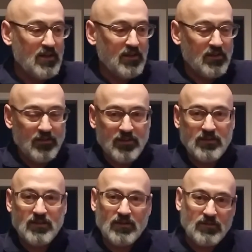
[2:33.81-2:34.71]

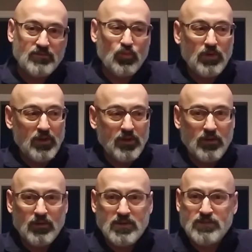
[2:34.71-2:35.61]

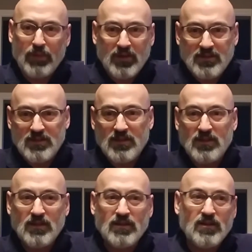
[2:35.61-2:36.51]
it's
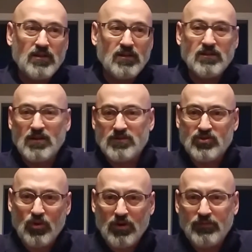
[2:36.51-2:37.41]
spicy, a
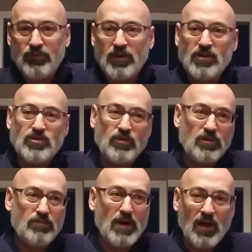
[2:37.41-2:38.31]
strong finish or
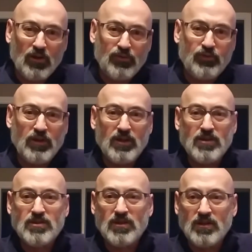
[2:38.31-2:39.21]
a mild
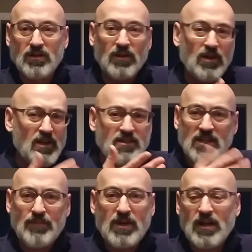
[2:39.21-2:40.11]
finish,
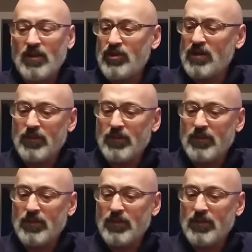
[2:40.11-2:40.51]
same kind of thing.